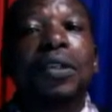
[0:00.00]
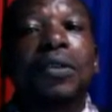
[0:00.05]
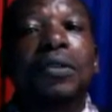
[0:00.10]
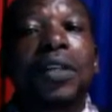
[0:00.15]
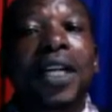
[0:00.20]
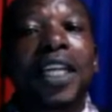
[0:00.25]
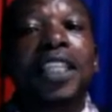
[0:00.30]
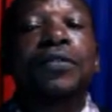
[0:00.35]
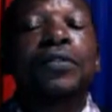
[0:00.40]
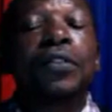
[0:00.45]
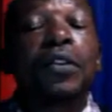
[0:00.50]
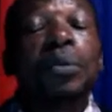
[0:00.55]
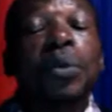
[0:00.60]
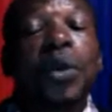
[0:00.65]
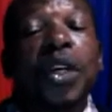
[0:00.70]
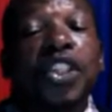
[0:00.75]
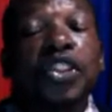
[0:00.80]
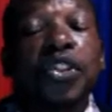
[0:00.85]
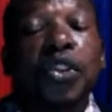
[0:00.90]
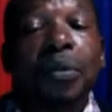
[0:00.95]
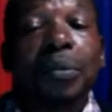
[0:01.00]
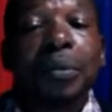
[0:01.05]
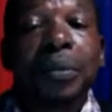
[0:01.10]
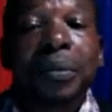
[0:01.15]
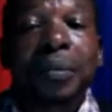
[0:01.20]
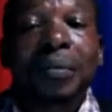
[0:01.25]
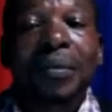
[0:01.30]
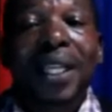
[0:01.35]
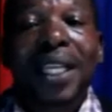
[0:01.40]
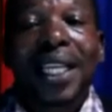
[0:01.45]
right from your job,
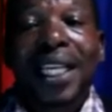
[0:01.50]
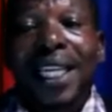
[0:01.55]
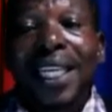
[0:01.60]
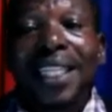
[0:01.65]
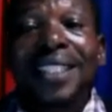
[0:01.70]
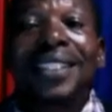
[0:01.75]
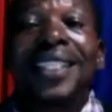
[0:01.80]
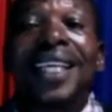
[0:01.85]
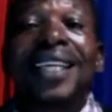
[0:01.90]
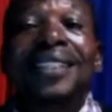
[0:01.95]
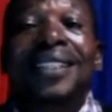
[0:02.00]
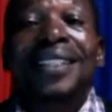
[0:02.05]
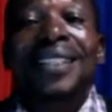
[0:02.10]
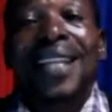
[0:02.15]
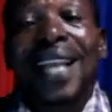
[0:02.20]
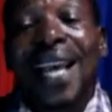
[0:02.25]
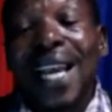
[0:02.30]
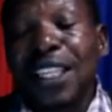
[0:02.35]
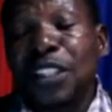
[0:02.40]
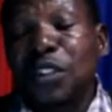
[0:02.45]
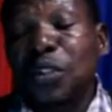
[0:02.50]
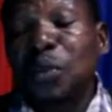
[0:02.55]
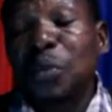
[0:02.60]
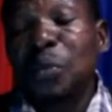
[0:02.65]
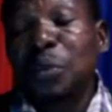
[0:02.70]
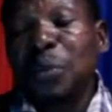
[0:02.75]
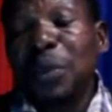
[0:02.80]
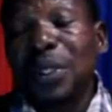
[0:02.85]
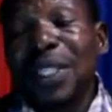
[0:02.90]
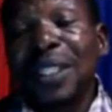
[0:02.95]
it's just nice
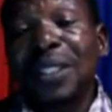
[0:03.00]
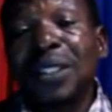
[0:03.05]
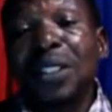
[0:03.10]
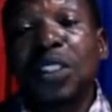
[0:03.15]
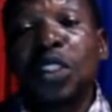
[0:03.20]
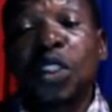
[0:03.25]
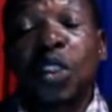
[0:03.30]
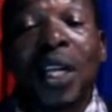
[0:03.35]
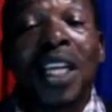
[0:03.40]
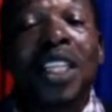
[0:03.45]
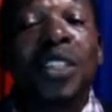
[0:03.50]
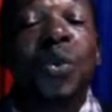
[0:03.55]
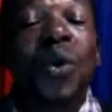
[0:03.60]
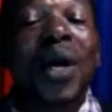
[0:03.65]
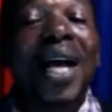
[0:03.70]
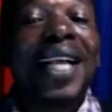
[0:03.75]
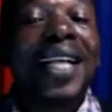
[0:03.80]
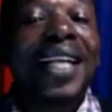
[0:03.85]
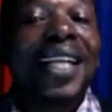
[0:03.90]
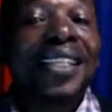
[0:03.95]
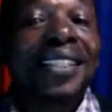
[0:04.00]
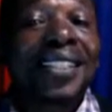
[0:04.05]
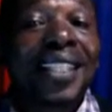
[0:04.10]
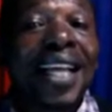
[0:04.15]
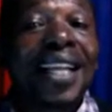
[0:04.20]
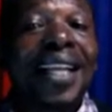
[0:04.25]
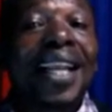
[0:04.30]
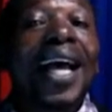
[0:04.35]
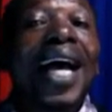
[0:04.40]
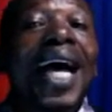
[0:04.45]
to try to
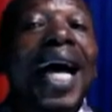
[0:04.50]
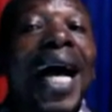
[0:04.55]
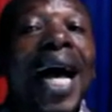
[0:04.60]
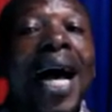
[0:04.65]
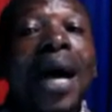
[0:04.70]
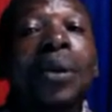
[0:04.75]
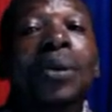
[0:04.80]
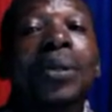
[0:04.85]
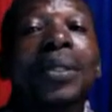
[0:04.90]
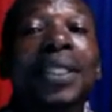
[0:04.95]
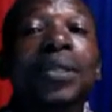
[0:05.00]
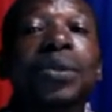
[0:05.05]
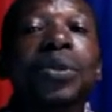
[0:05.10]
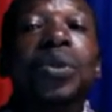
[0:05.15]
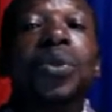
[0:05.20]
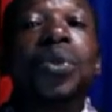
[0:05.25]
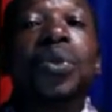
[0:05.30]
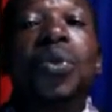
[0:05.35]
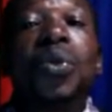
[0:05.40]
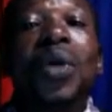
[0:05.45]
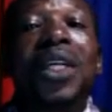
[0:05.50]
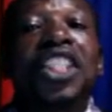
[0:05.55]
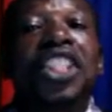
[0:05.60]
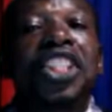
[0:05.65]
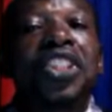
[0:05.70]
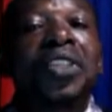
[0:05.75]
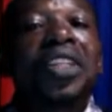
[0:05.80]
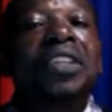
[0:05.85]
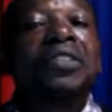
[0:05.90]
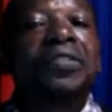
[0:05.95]
understand how do your
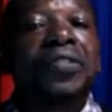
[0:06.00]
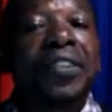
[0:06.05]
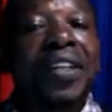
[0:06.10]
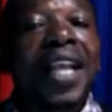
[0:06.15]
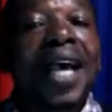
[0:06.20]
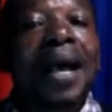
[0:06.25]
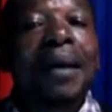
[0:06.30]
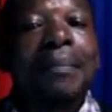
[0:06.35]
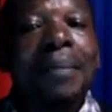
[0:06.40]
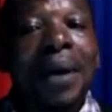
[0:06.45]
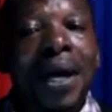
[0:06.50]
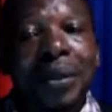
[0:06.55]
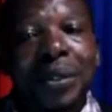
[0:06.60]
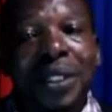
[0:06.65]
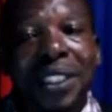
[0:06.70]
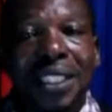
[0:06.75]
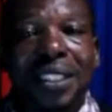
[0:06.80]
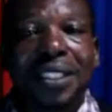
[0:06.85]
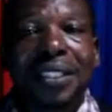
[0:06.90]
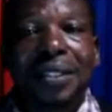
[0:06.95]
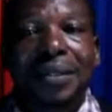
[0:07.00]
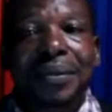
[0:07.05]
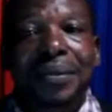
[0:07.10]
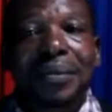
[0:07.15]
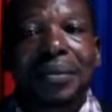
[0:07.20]
children feel about it.